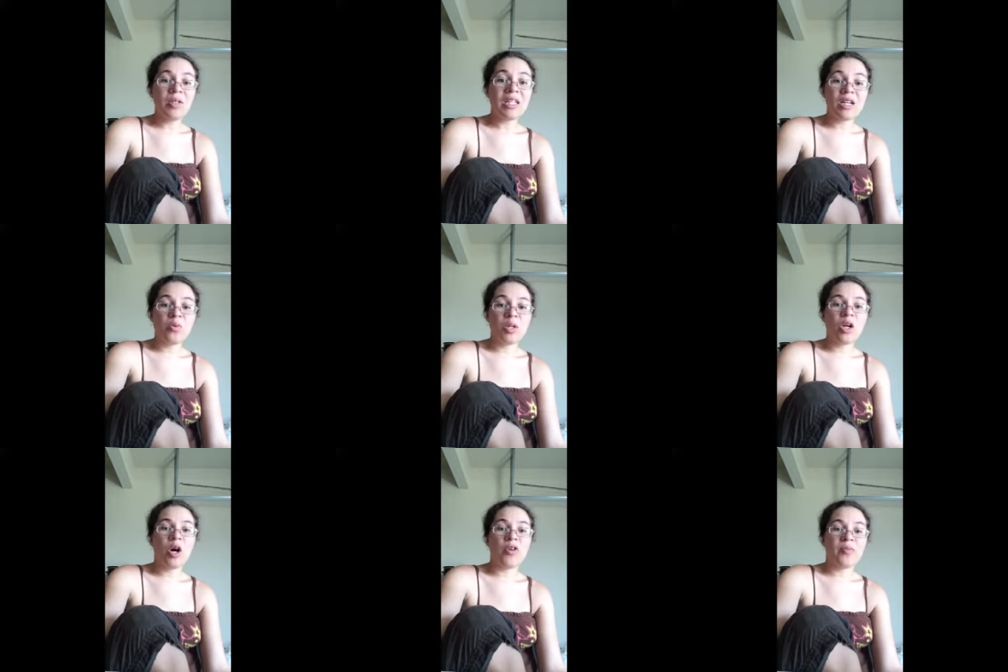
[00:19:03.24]
was getting really
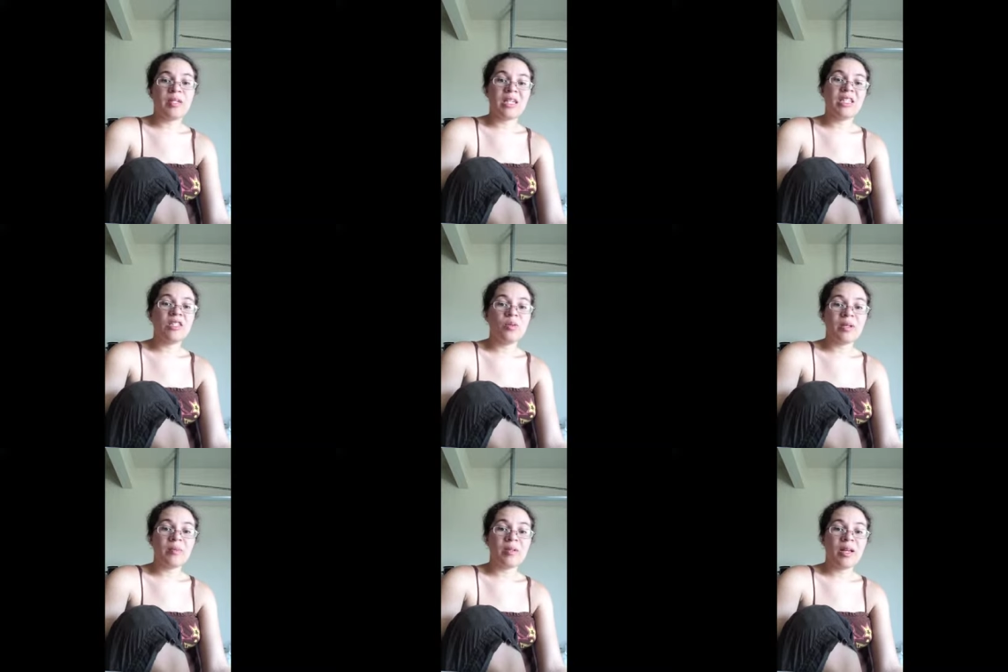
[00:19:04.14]
hard for me to continue
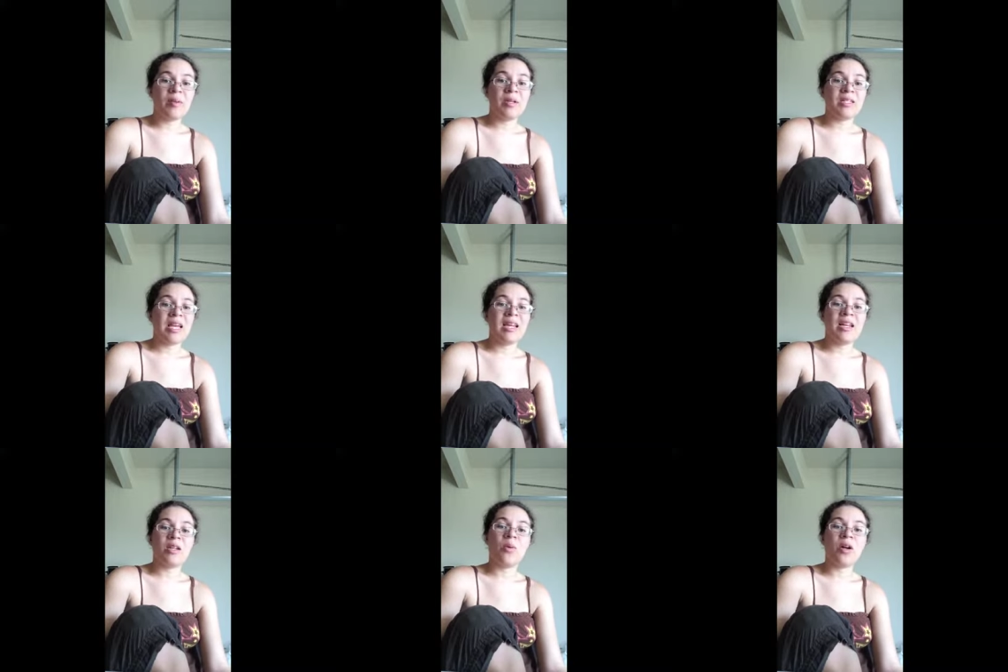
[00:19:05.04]
being polite because I hadn't
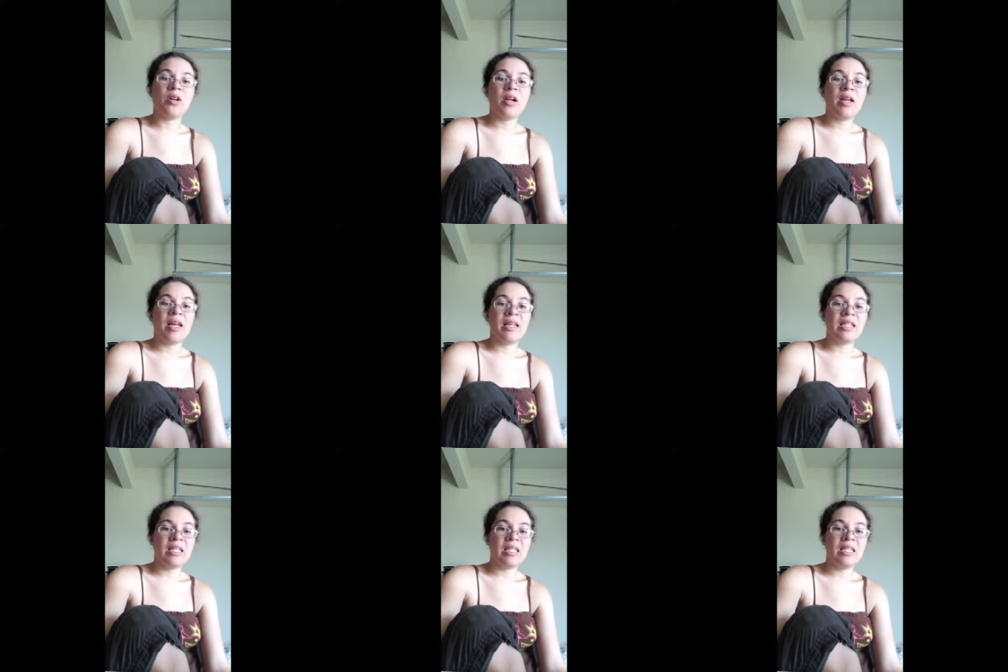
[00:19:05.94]
had any water, I hadn't
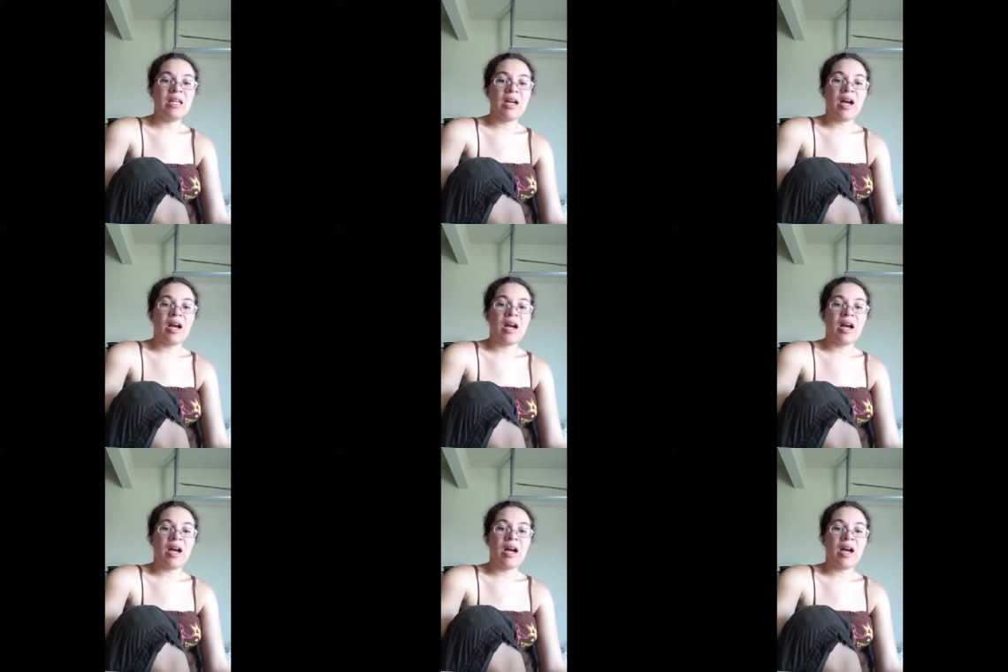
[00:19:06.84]
eaten.